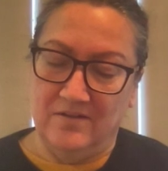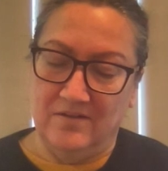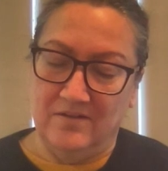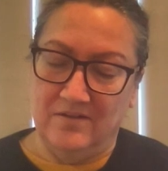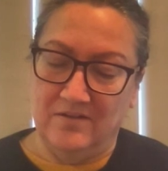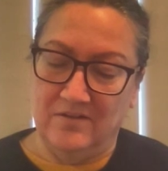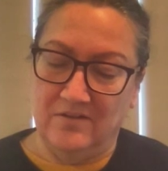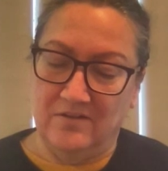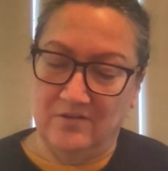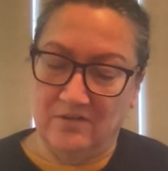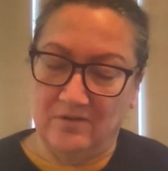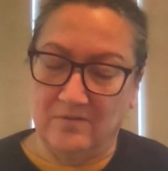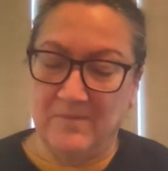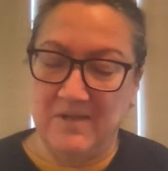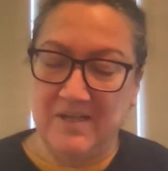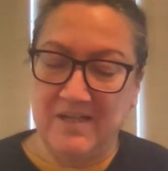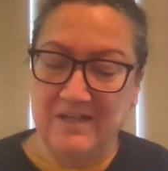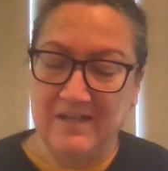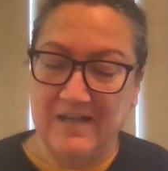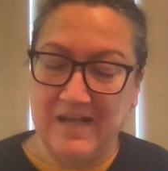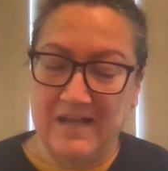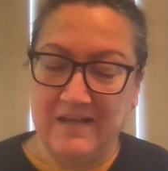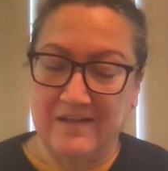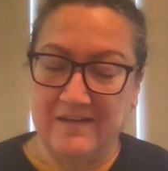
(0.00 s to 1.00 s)
determining
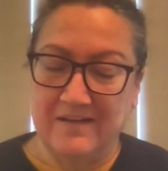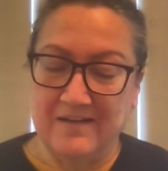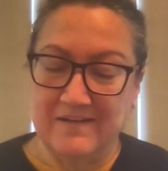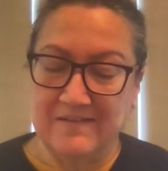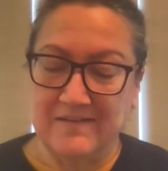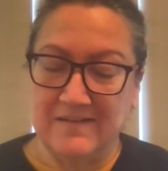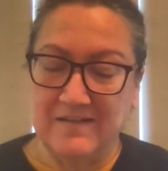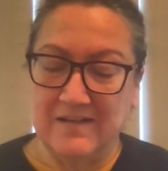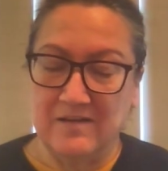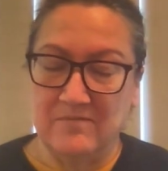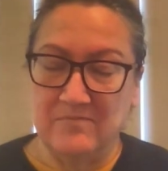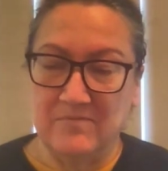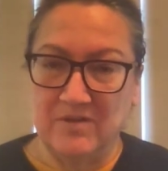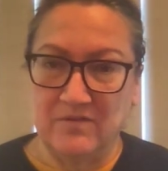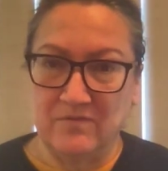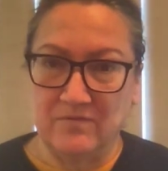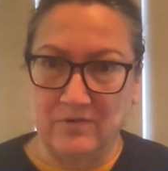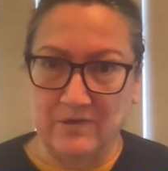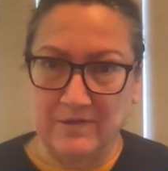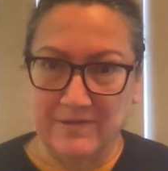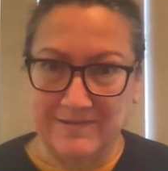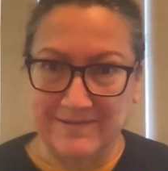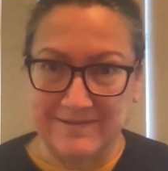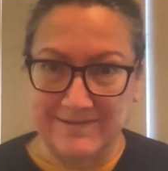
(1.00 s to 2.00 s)
and analyzing how much
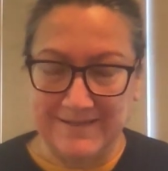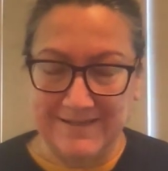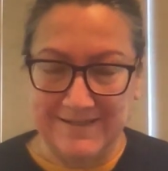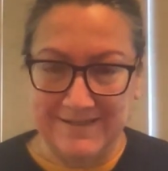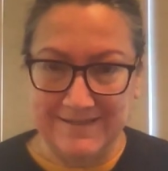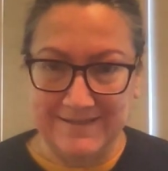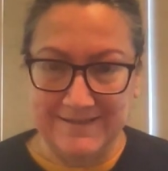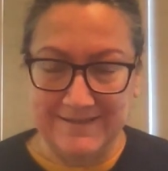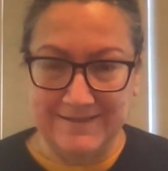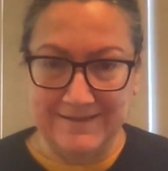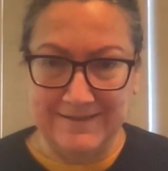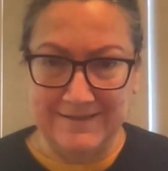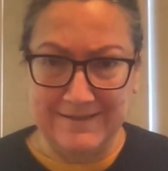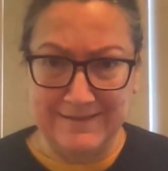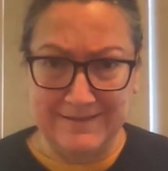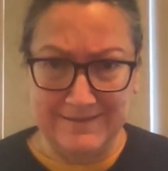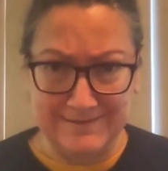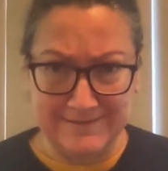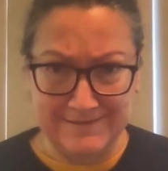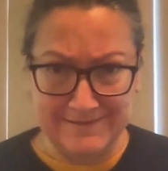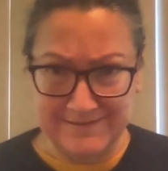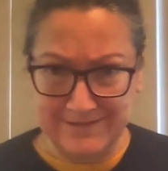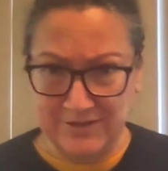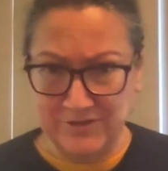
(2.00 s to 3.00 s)
force is needed is
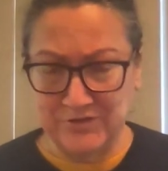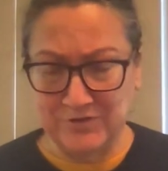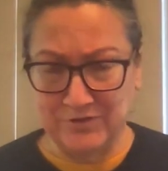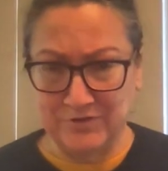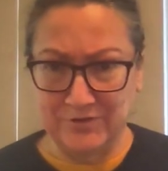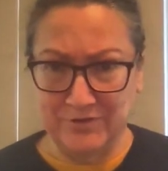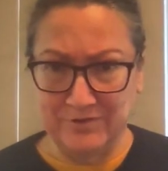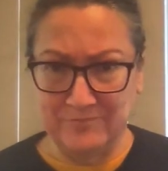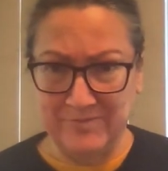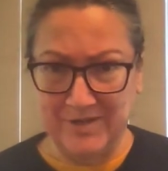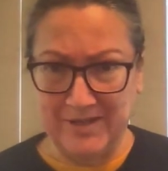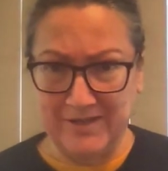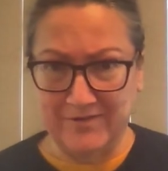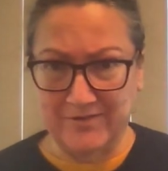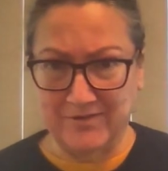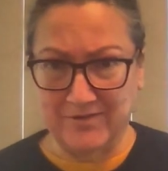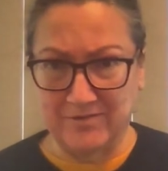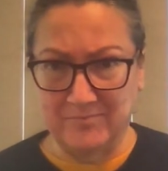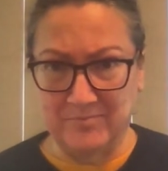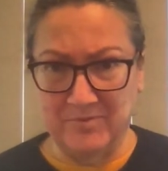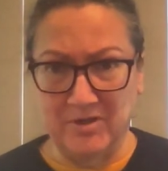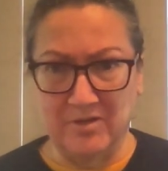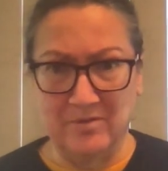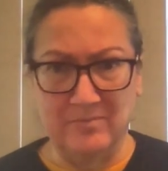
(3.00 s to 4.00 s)
essential in
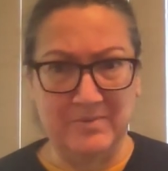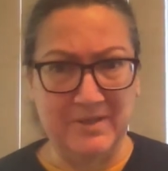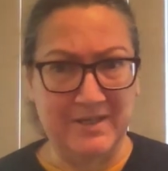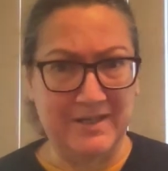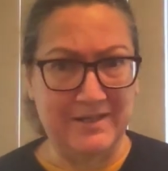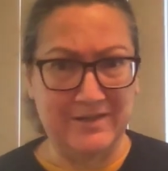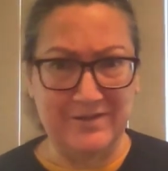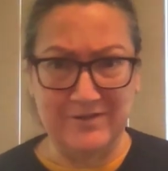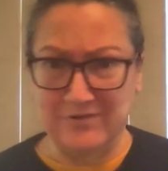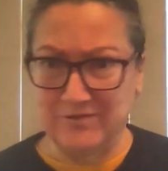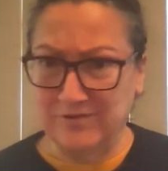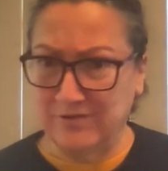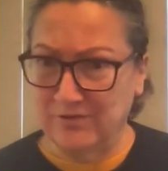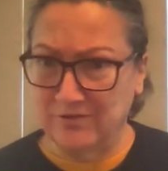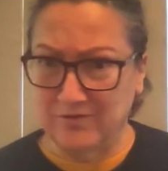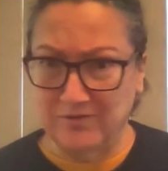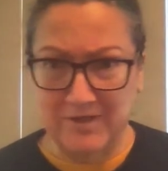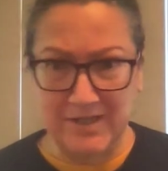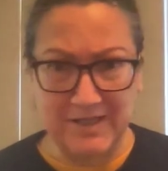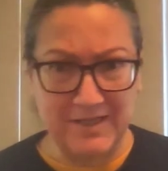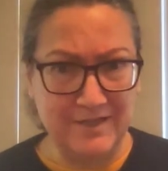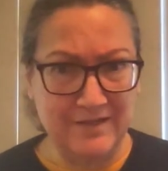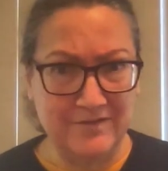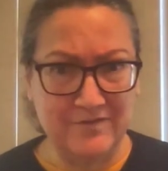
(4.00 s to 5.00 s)
basketball because you're
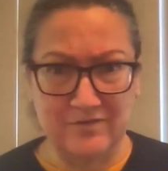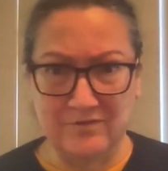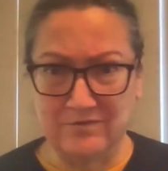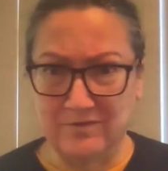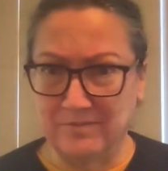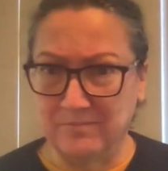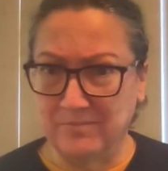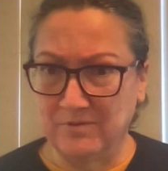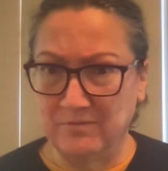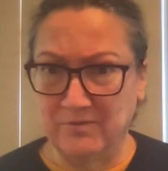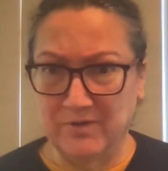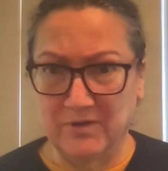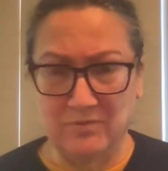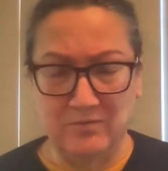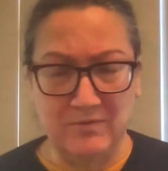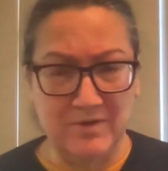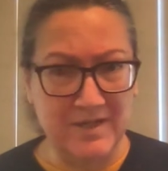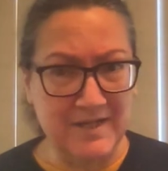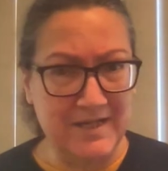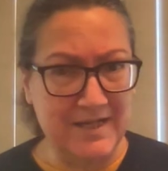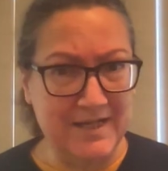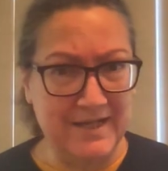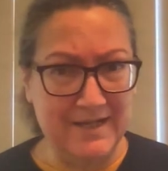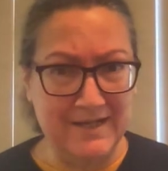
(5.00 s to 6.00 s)
needing to dribble with
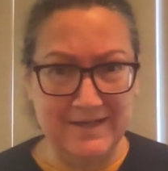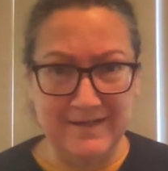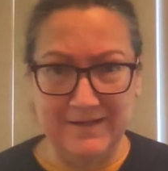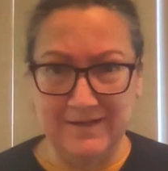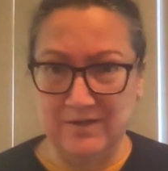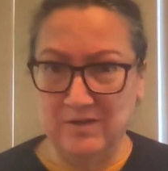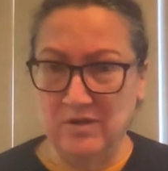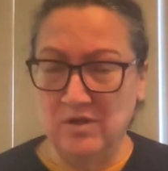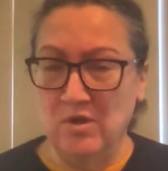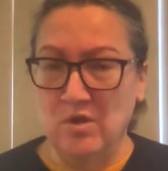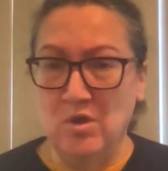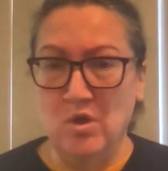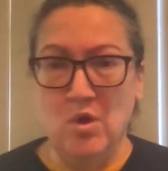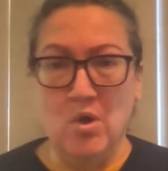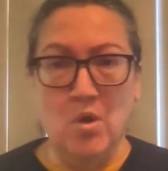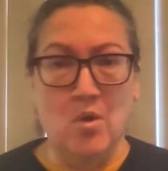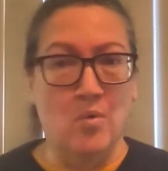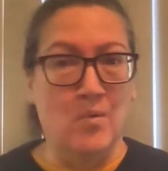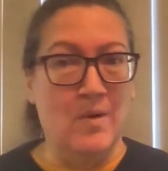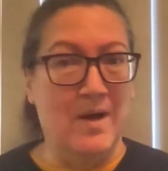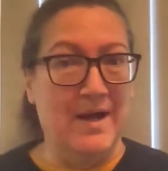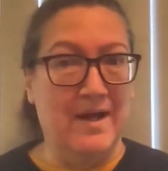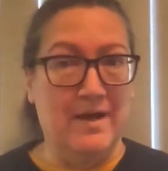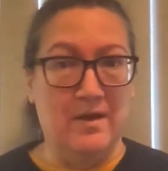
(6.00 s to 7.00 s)
one hand
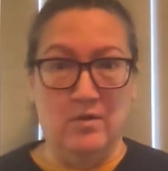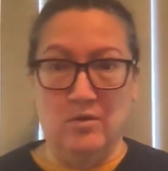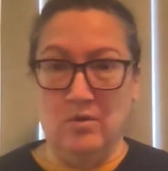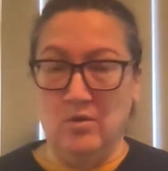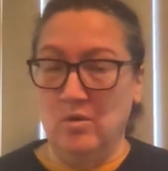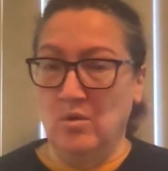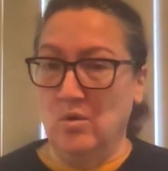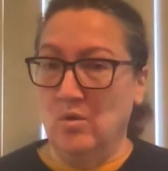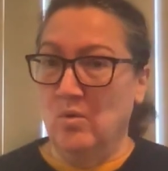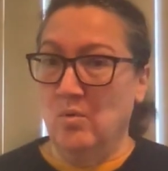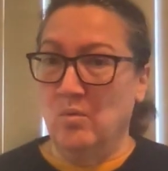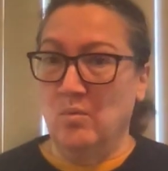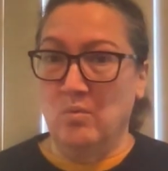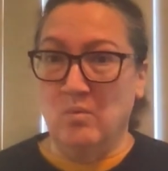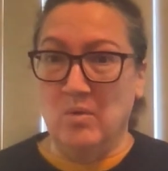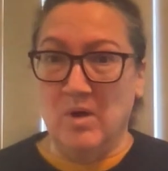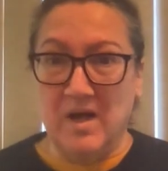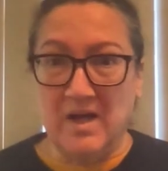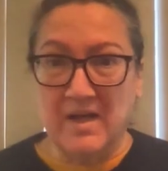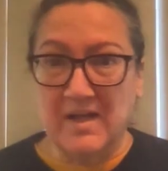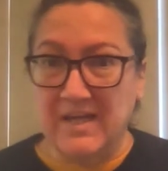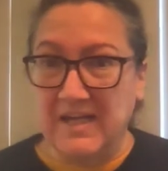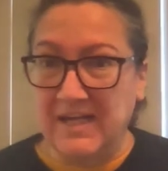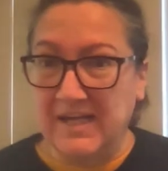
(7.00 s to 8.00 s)
while
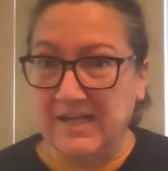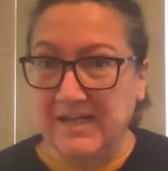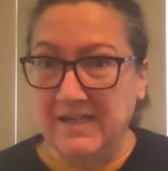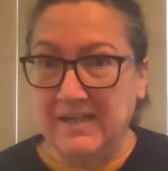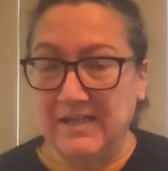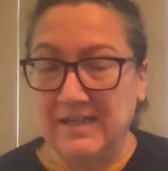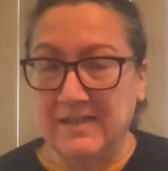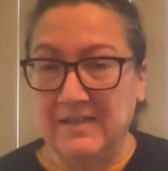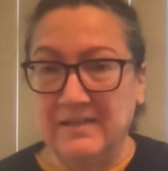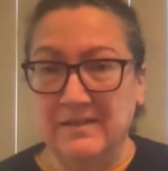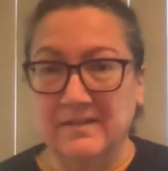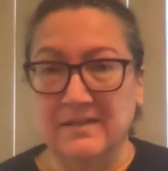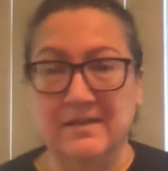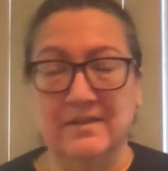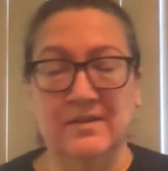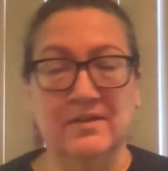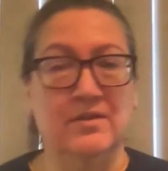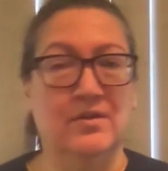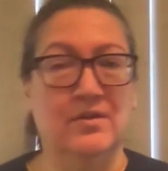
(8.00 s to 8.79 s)
walking,